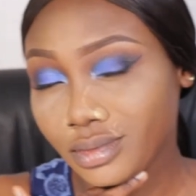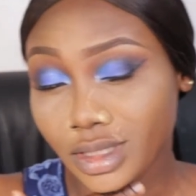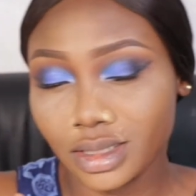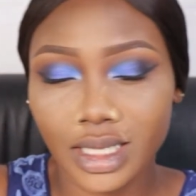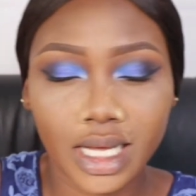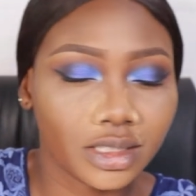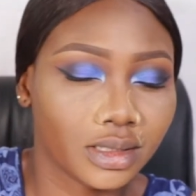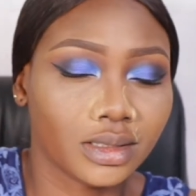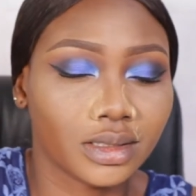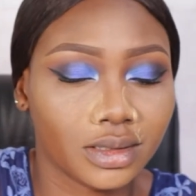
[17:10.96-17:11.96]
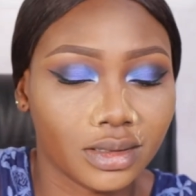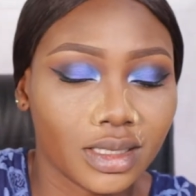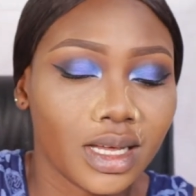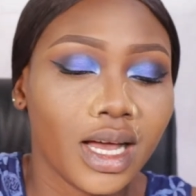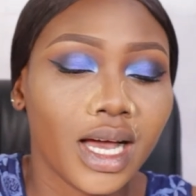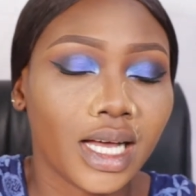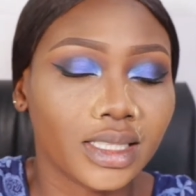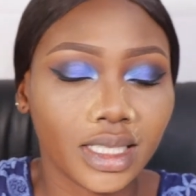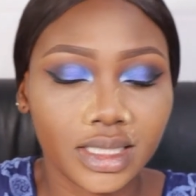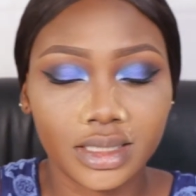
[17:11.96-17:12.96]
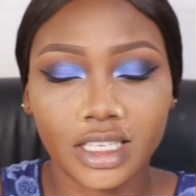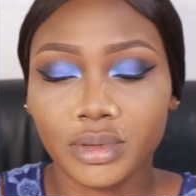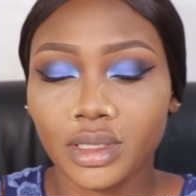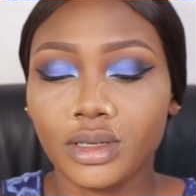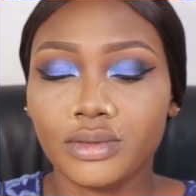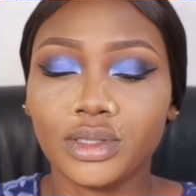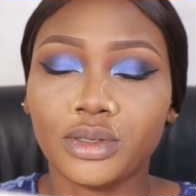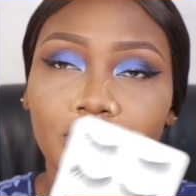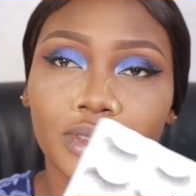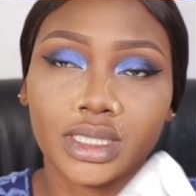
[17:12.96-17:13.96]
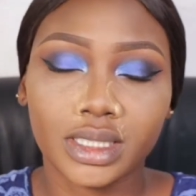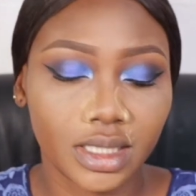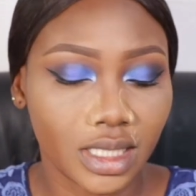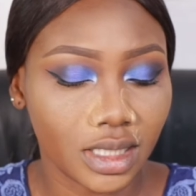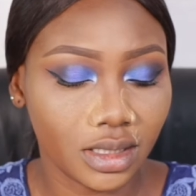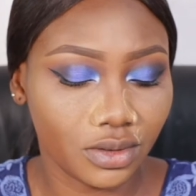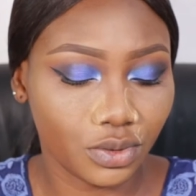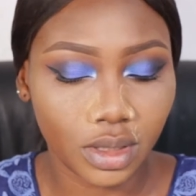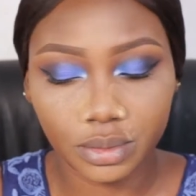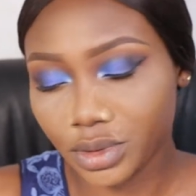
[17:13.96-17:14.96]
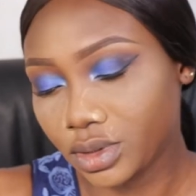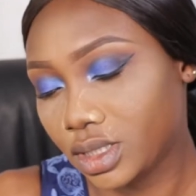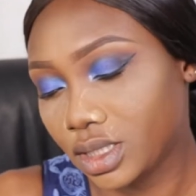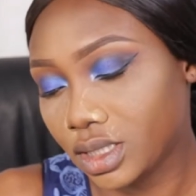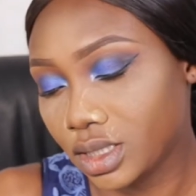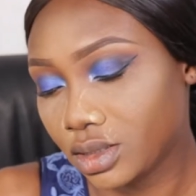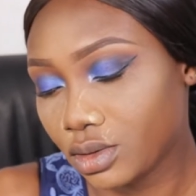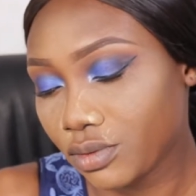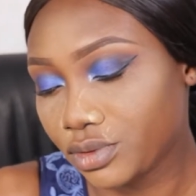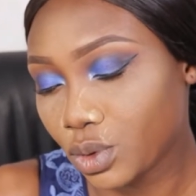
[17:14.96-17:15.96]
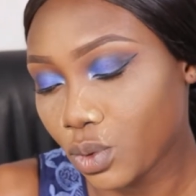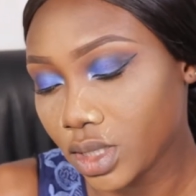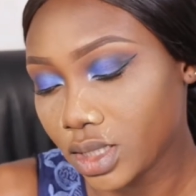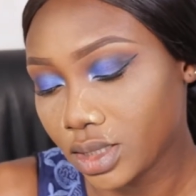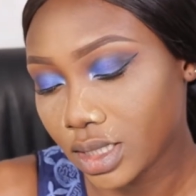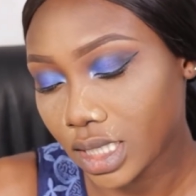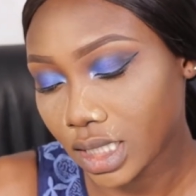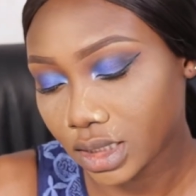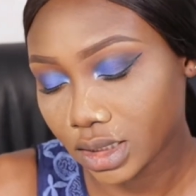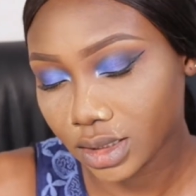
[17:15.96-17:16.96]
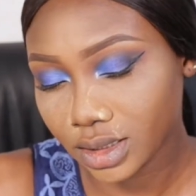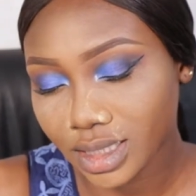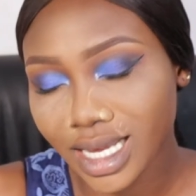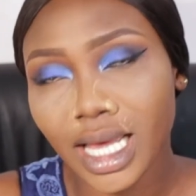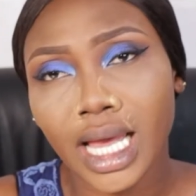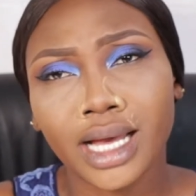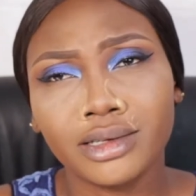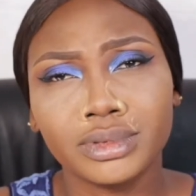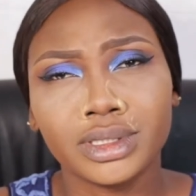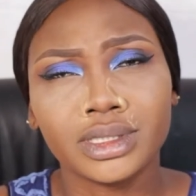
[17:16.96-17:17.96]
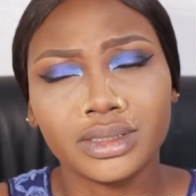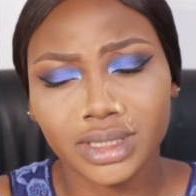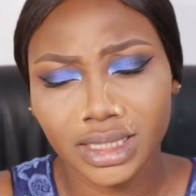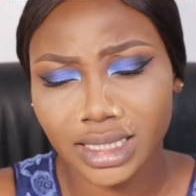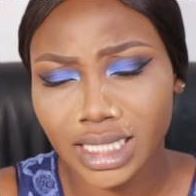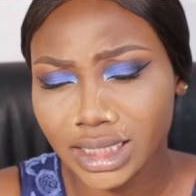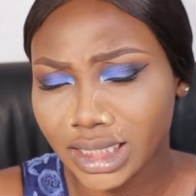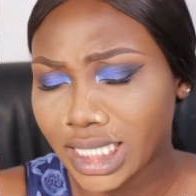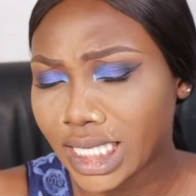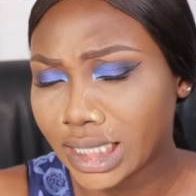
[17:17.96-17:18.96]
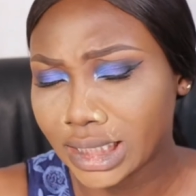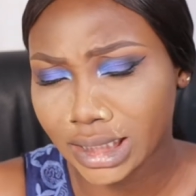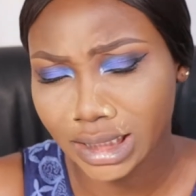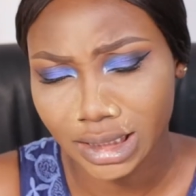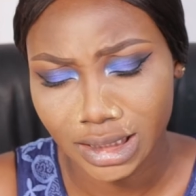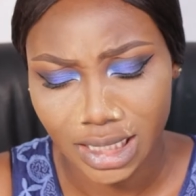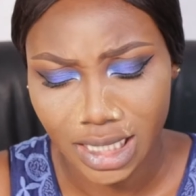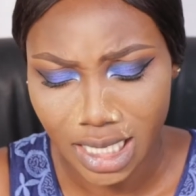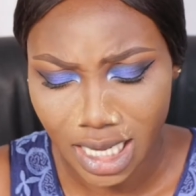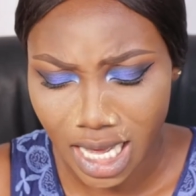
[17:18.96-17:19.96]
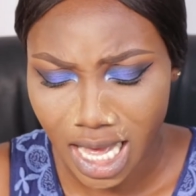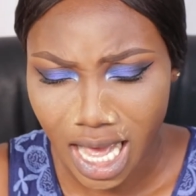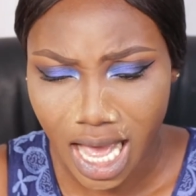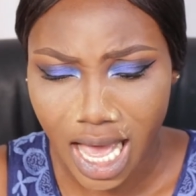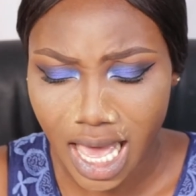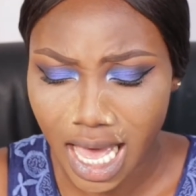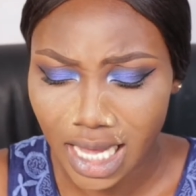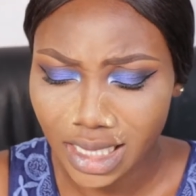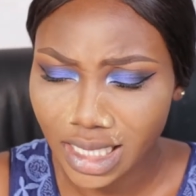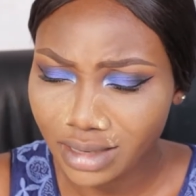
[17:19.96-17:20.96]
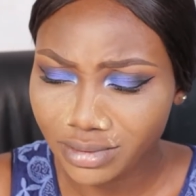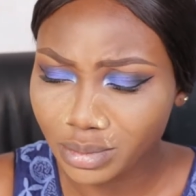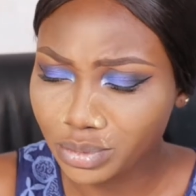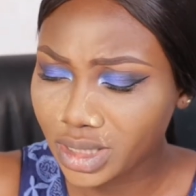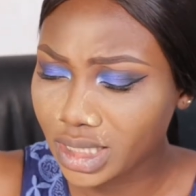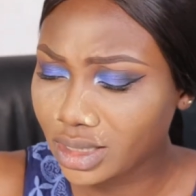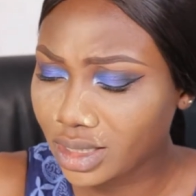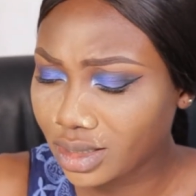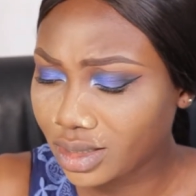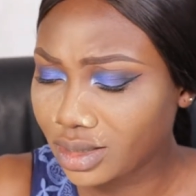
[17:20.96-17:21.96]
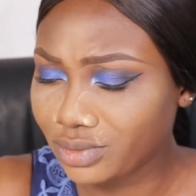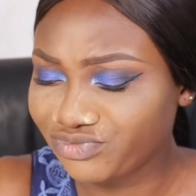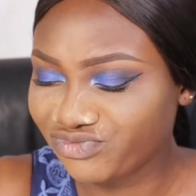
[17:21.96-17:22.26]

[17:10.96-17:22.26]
is lashes, and the lashes I've been loving of recent are this One Beauty soft quality lashes. I have been loving these lashes, guys. I had never been a